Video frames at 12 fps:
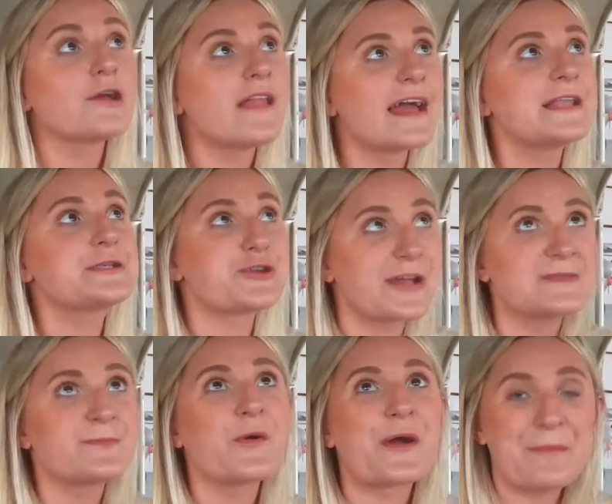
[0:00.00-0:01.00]
airline
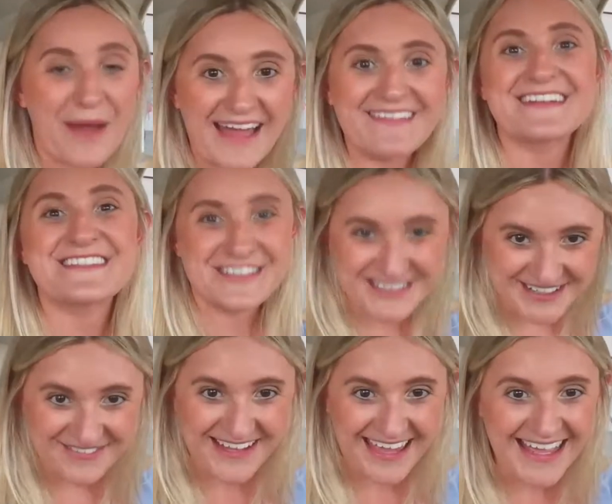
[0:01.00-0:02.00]
transport pilot
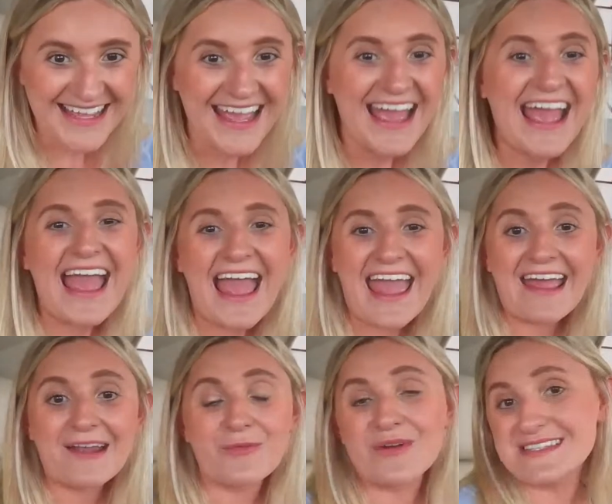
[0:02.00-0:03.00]
certificate.
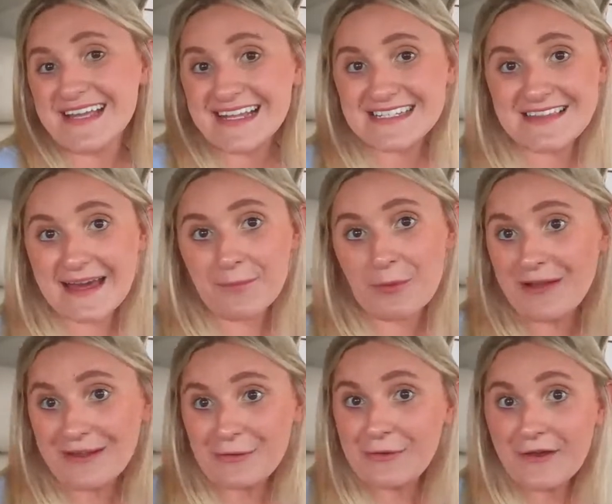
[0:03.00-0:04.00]
And once I get to that
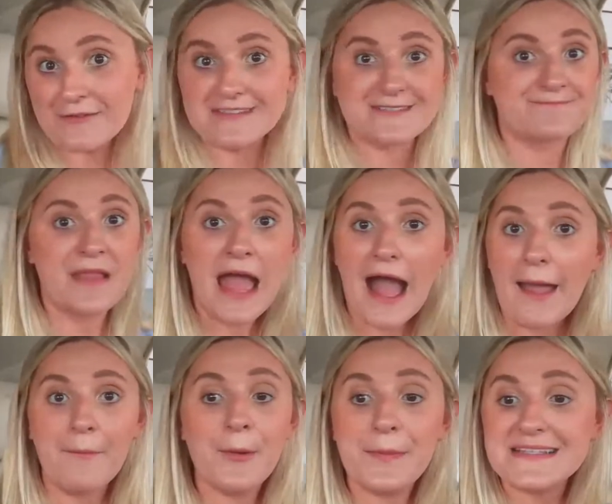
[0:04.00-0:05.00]
point, who knows?
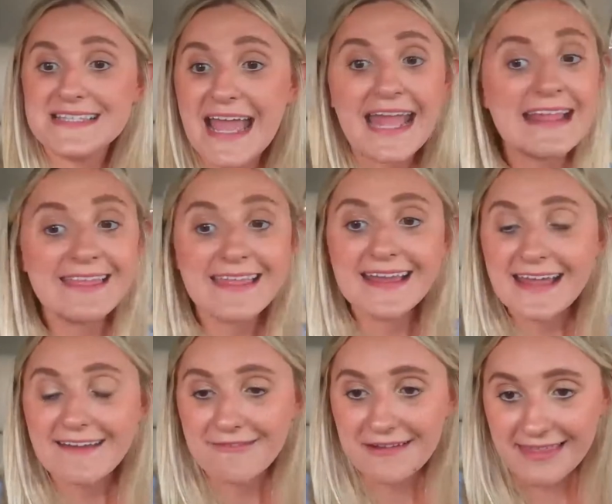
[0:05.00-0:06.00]
I'm open to anything and
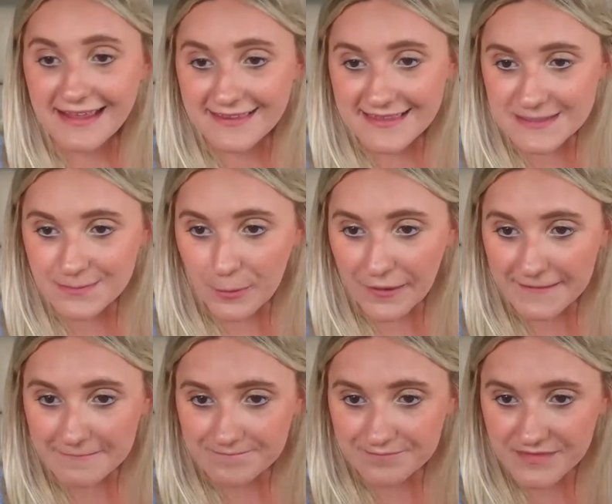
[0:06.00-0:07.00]
everything at this point,
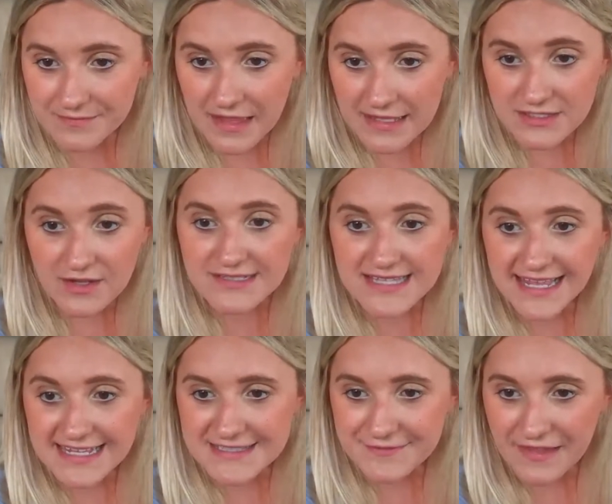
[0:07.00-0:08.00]
as long as I
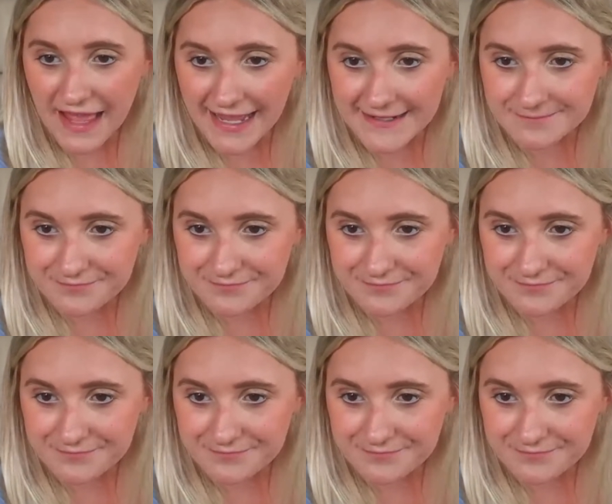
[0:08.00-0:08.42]
get to fly.